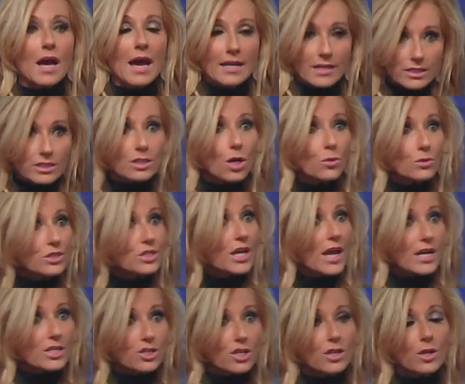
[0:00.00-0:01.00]
an
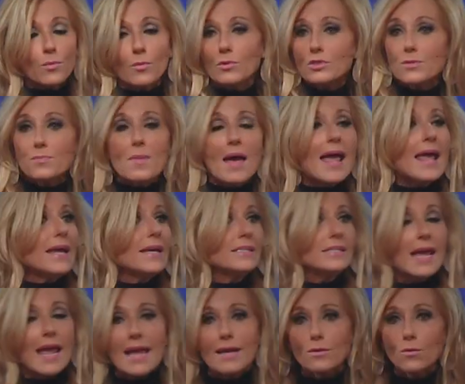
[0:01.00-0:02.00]
association that was made
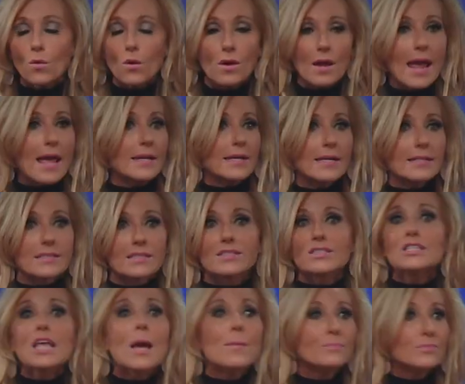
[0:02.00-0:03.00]
and
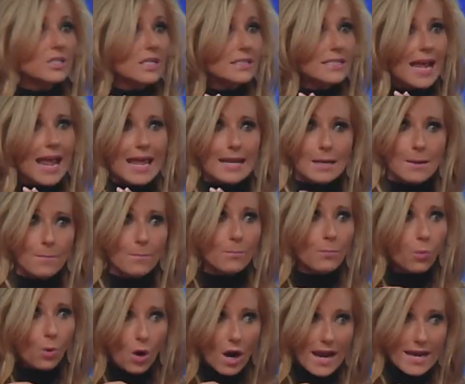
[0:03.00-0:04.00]
accepted and
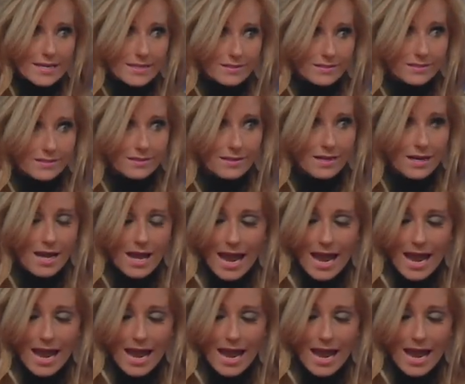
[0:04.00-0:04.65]
embraced.